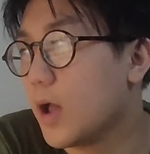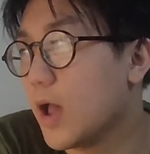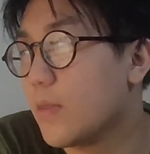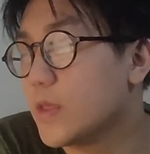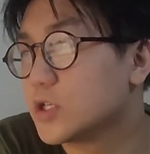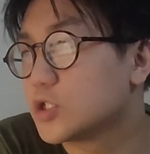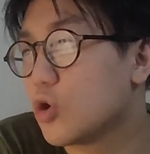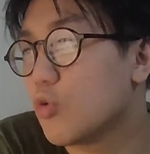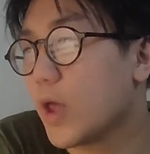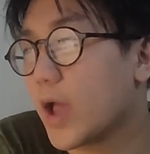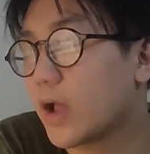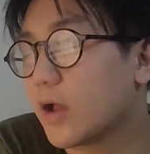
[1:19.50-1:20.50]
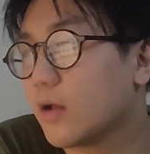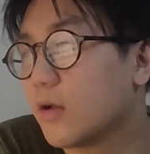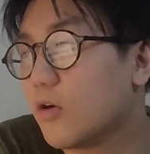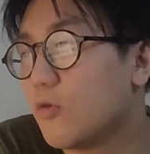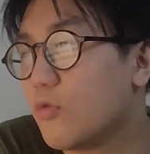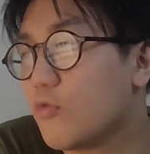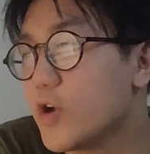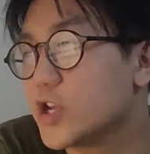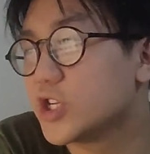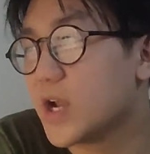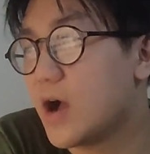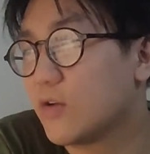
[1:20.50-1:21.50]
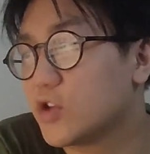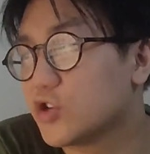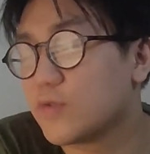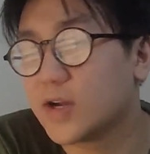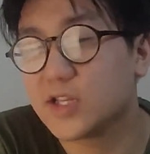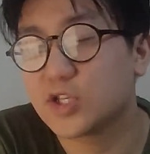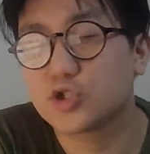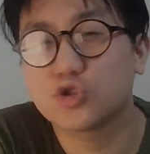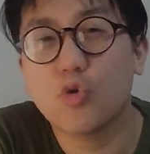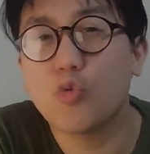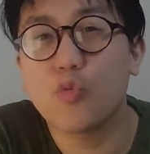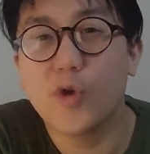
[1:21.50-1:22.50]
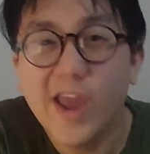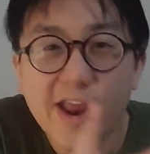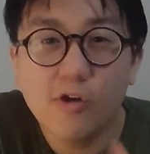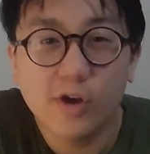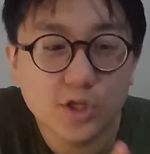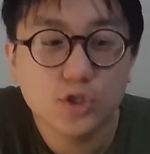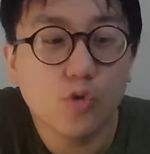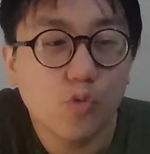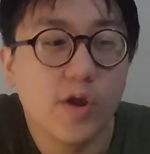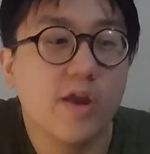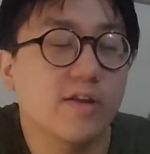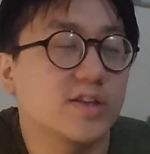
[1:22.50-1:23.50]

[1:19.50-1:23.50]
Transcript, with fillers: And they're so like on rich and out of so weird. It's so weird.